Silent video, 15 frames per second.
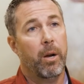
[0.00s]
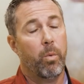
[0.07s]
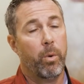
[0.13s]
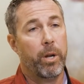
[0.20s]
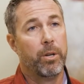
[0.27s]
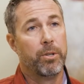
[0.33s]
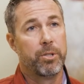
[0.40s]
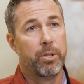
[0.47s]

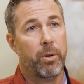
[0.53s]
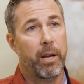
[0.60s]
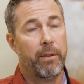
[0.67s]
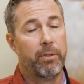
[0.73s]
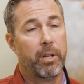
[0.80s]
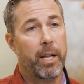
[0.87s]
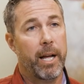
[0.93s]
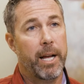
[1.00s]
We also
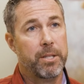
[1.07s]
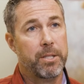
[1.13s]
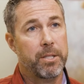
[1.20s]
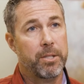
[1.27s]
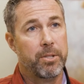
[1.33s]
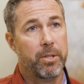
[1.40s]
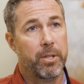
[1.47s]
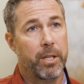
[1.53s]
have
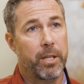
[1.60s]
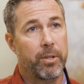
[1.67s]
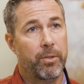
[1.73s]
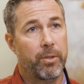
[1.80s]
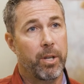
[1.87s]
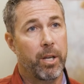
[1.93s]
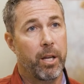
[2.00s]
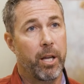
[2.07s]
classes
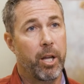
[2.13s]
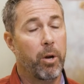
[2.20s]
that